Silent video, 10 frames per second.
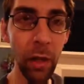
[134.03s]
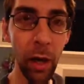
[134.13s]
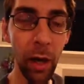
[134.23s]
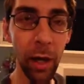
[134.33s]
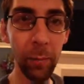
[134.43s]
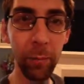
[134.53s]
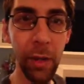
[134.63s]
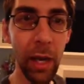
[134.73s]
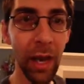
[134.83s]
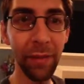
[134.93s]

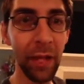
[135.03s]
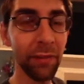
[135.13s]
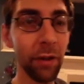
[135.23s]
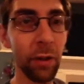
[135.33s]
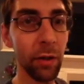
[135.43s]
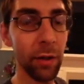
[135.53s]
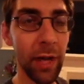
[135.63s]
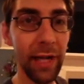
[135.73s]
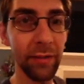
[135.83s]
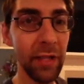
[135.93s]
I think I saw an
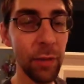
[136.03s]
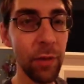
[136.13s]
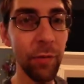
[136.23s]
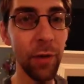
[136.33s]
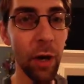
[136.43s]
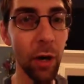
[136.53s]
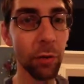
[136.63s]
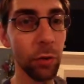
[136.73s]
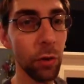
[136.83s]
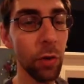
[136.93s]
HD
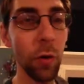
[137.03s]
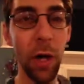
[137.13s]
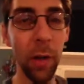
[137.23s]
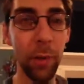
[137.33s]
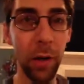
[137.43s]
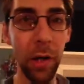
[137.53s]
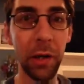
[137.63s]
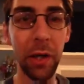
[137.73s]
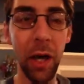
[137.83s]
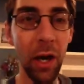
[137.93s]
PVR 2 Hop
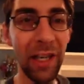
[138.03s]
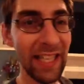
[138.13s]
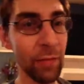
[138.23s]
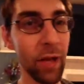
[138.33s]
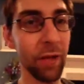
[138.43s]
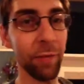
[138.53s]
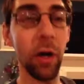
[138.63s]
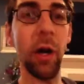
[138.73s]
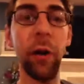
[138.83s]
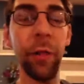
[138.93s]
Hog on eBay for
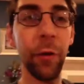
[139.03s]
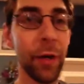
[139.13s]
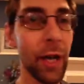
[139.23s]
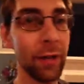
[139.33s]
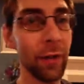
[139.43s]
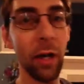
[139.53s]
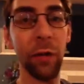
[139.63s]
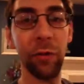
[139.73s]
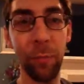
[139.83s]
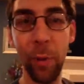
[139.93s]

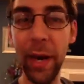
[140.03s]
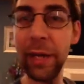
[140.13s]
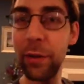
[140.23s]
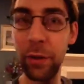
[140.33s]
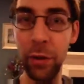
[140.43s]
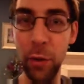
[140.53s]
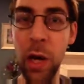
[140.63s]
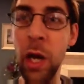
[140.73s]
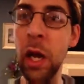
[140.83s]
$139, brand new.